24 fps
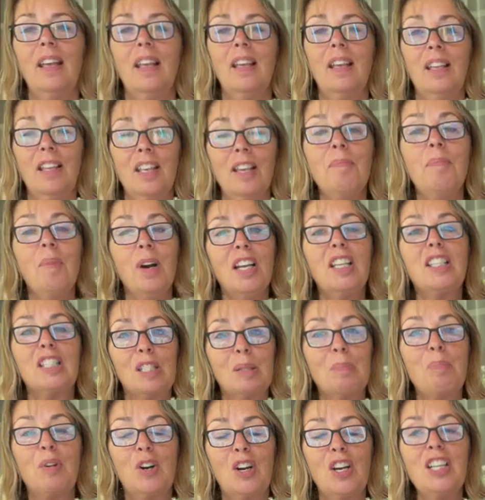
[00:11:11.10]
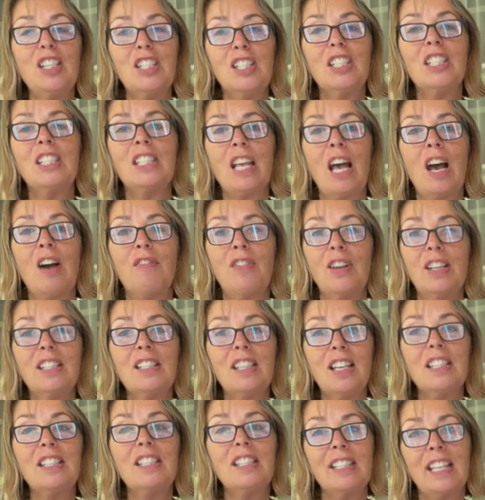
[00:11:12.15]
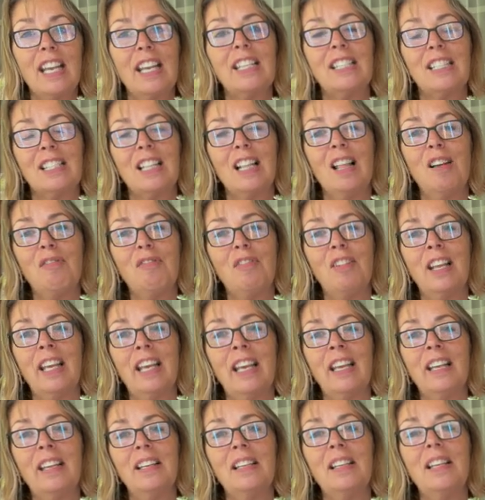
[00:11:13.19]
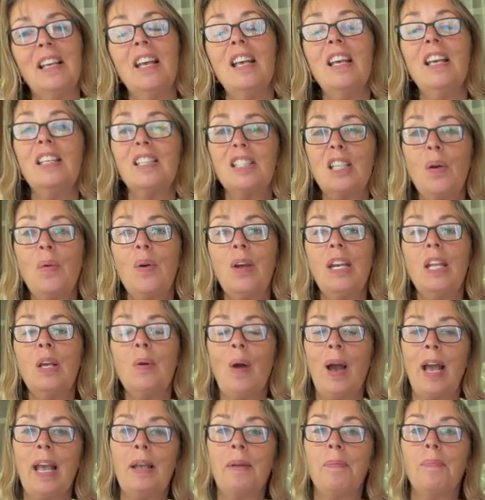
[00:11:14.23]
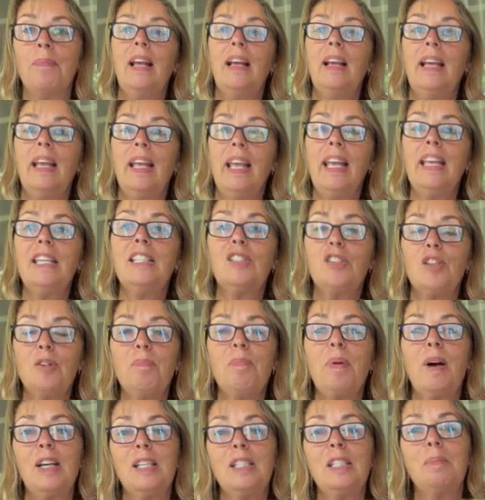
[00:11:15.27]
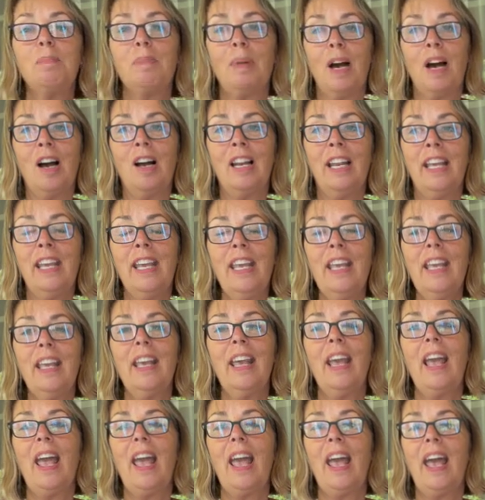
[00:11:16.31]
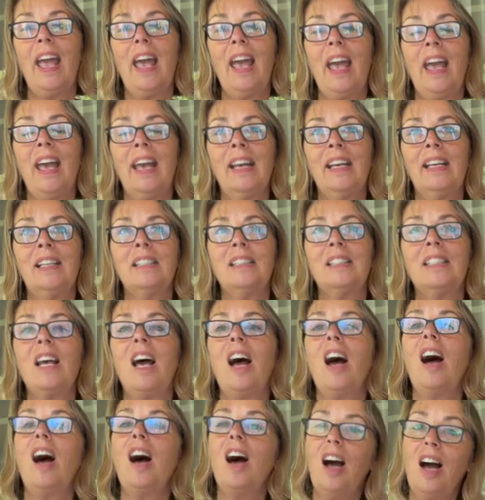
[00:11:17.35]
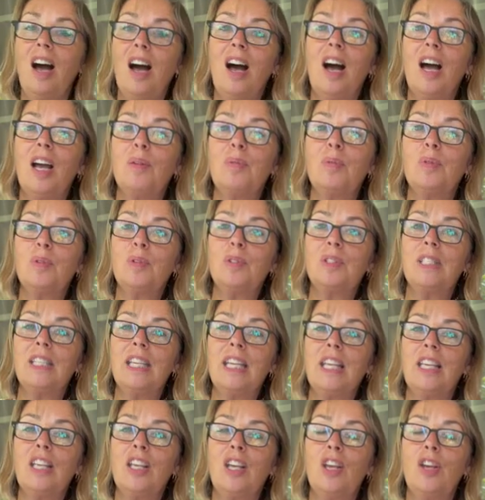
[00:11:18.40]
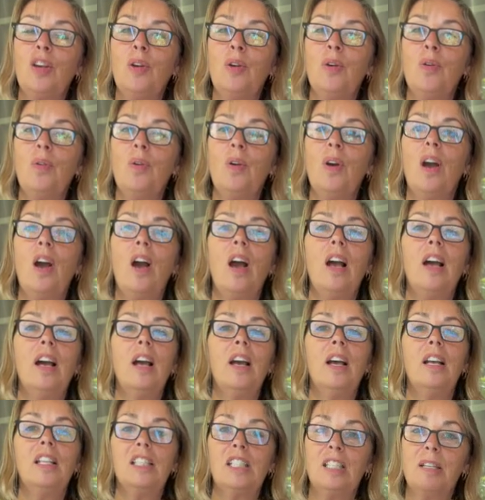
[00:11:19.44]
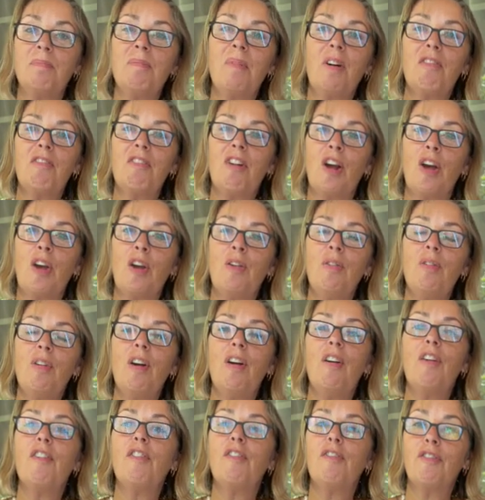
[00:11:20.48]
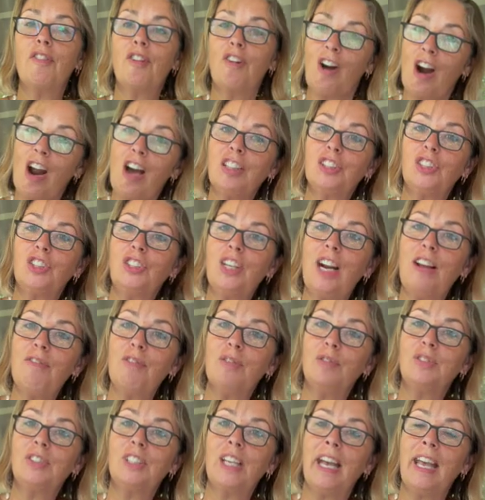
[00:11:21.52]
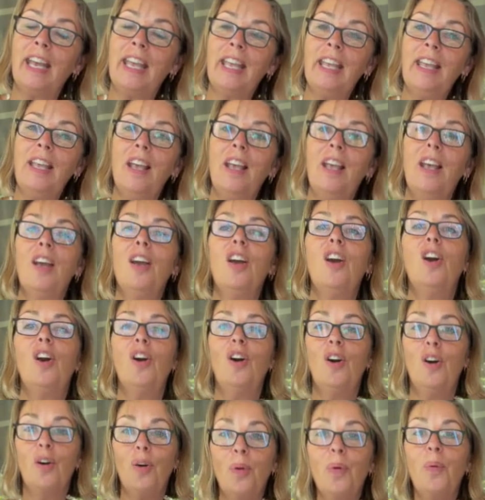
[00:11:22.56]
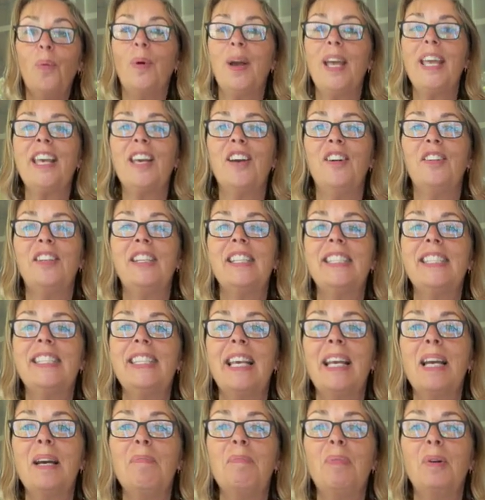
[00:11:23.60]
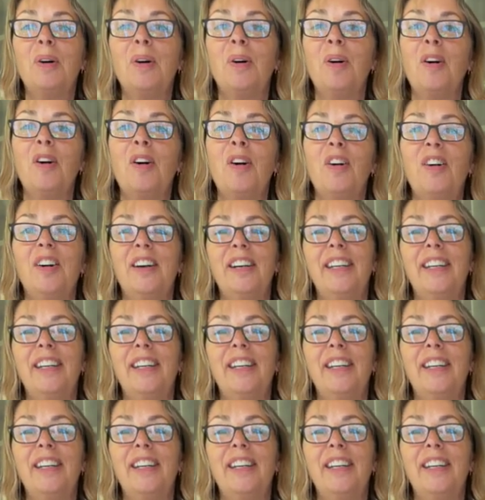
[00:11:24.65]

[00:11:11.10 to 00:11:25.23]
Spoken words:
you might surprise yourself. It does taste lovely. So anyway, here's goodbye to Bali, and I will see you tomorrow for our travel day. We're going to Singapore.